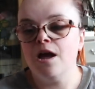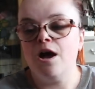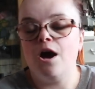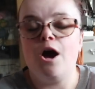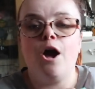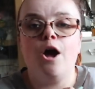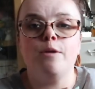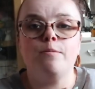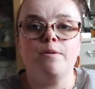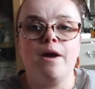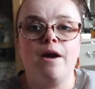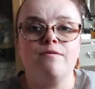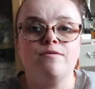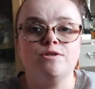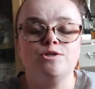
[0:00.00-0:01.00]
I hope you
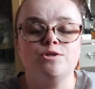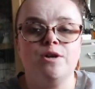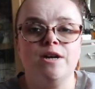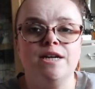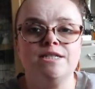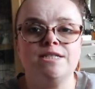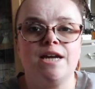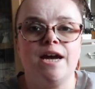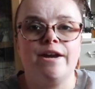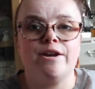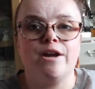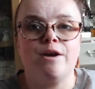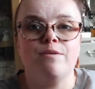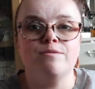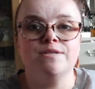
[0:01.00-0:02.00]
have enjoyed, and
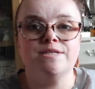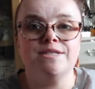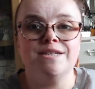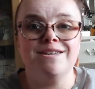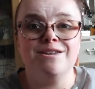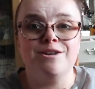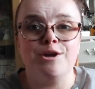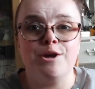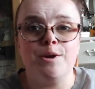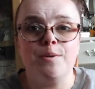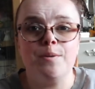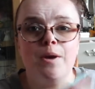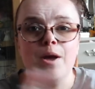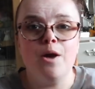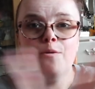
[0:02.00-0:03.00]
I will see
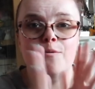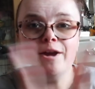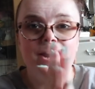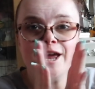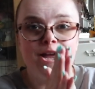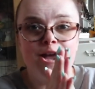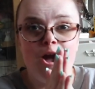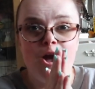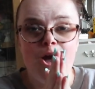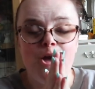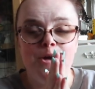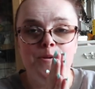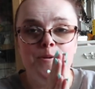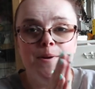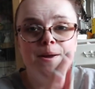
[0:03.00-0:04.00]
you when I go.